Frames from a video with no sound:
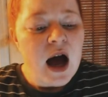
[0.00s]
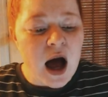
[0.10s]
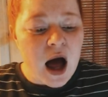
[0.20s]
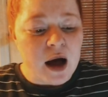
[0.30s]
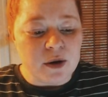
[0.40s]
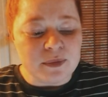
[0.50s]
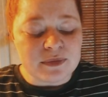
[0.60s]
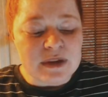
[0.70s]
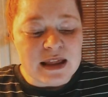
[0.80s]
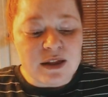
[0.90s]
Um,
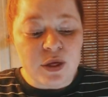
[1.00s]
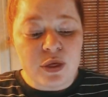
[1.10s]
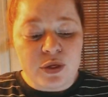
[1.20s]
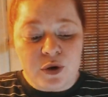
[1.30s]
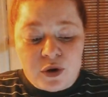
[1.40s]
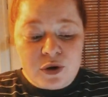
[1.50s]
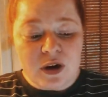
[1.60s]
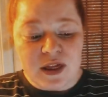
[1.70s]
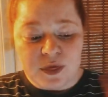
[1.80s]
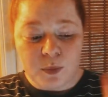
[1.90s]
the
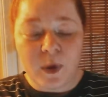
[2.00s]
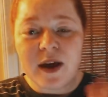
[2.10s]
third way